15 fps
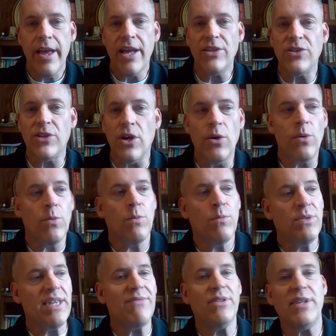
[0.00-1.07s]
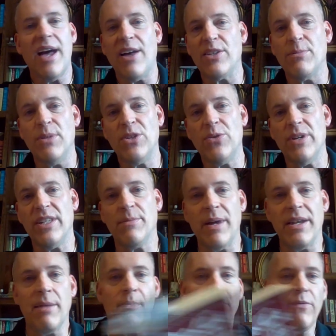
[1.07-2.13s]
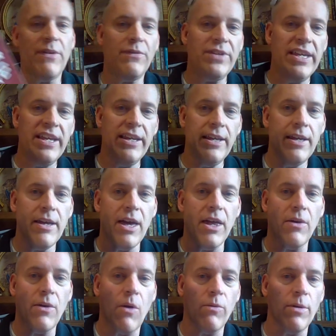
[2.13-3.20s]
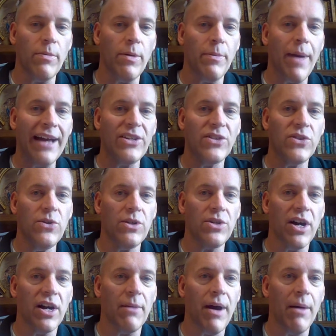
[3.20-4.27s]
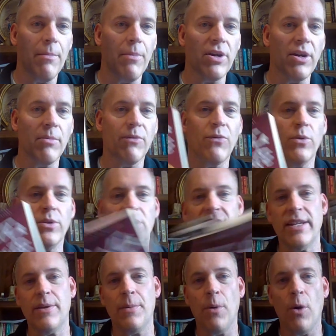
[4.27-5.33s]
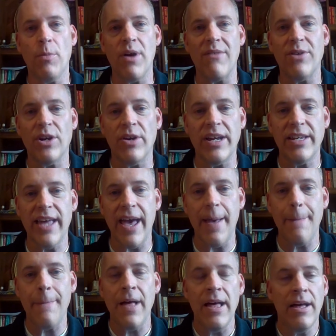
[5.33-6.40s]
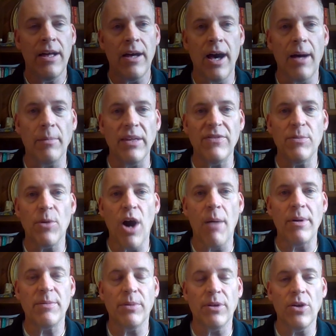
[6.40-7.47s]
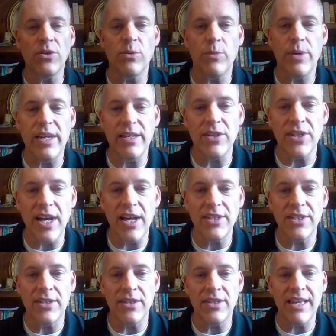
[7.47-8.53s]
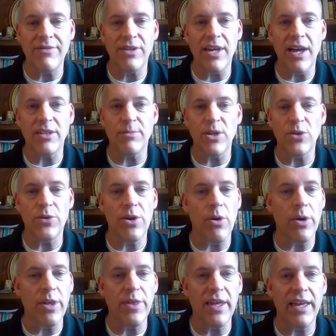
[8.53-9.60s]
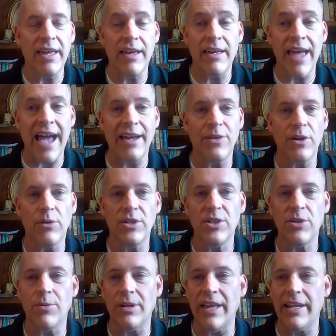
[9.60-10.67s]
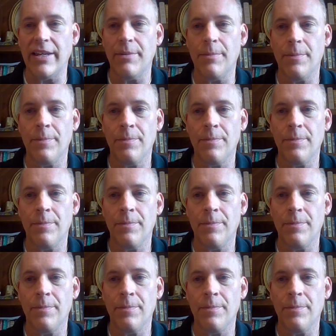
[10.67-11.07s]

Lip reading: And so Seven Dials Mystery is my number 15, and we'll be back soon to talk about book number 14. Hope you're having a great day. Leave some comments below so we can discuss the Seven Dials Mystery or anything Agatha Christie related.